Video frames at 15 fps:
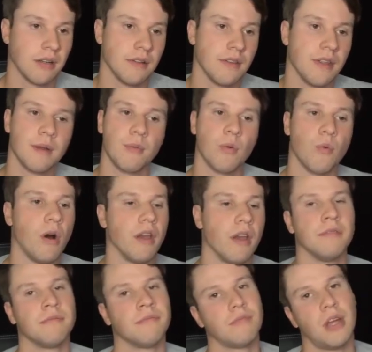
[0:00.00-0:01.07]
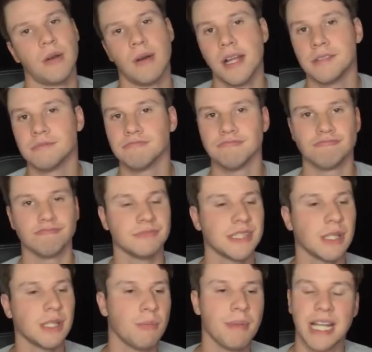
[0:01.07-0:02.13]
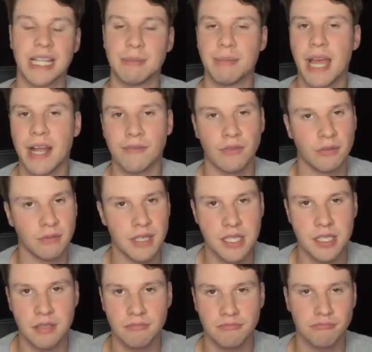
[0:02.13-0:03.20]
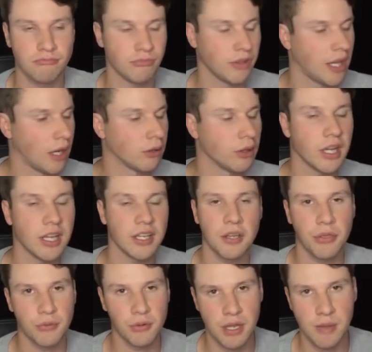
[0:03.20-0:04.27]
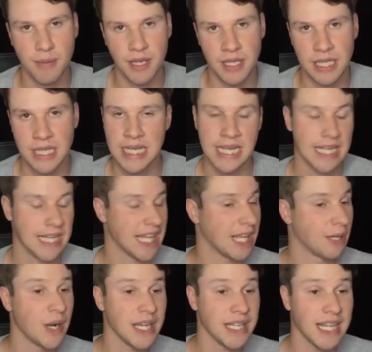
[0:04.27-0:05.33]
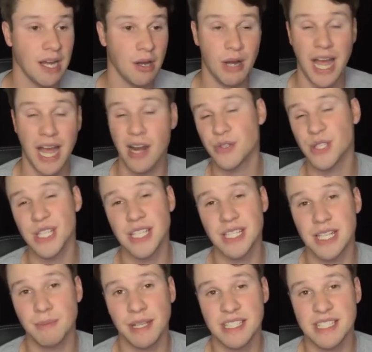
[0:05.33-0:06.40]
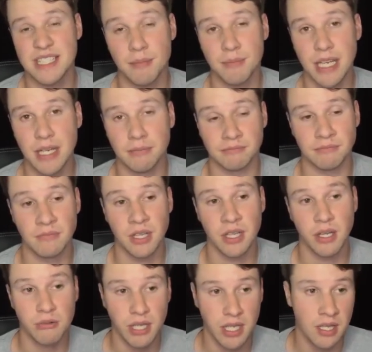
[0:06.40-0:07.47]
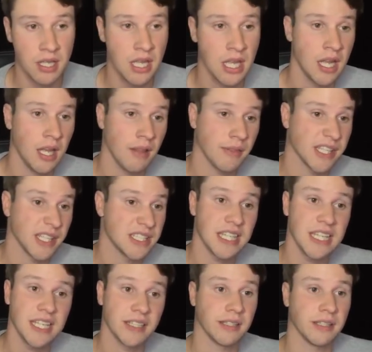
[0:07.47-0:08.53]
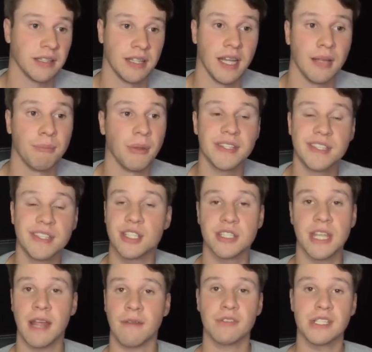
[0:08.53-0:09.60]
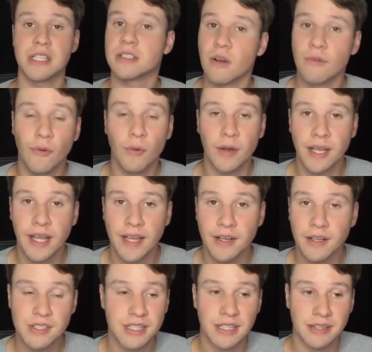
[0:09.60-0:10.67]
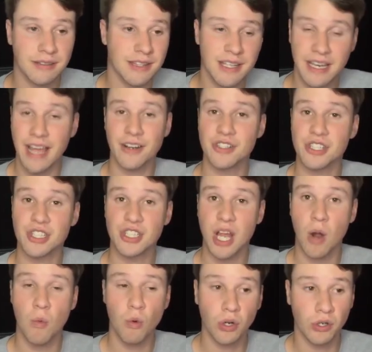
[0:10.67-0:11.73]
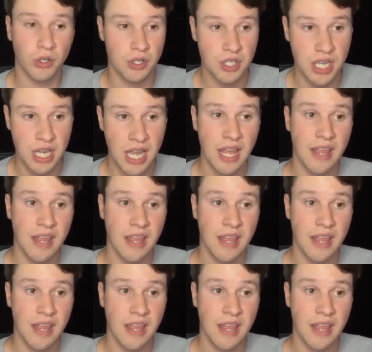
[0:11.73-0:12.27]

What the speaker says: They're number one. All right, they went back-to-back for a reason. They're looking to three-peat. And right now, I don't see a team that's going to beat them, okay? Because, again, they played the San Francisco 49ers, and the Niners just got worse.